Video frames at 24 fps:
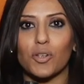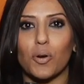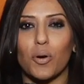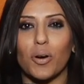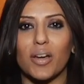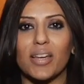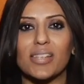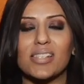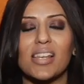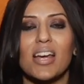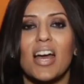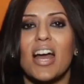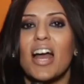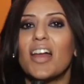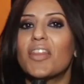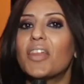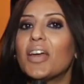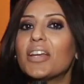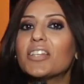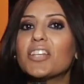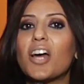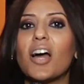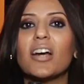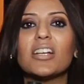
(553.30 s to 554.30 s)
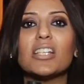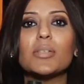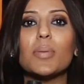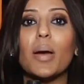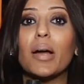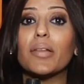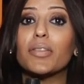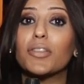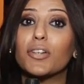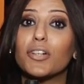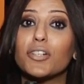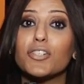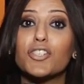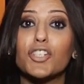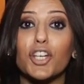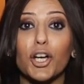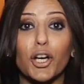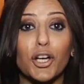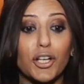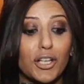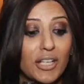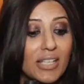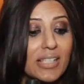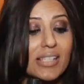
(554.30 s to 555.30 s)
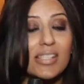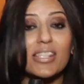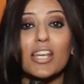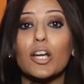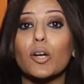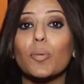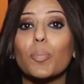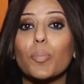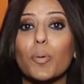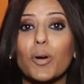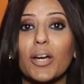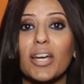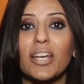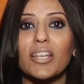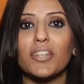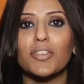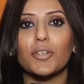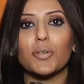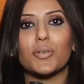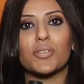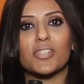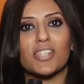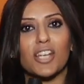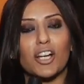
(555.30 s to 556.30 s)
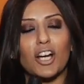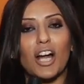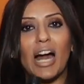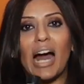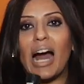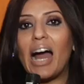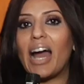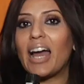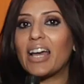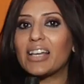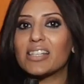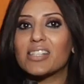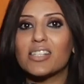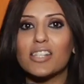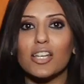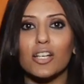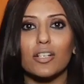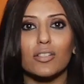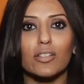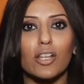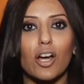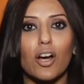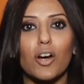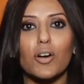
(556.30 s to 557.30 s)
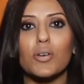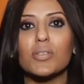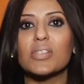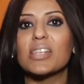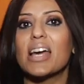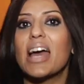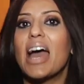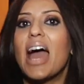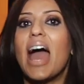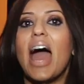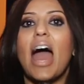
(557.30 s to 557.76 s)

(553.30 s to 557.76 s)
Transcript: stories. They talked about their journeys, their breakthroughs, their highs, their lows.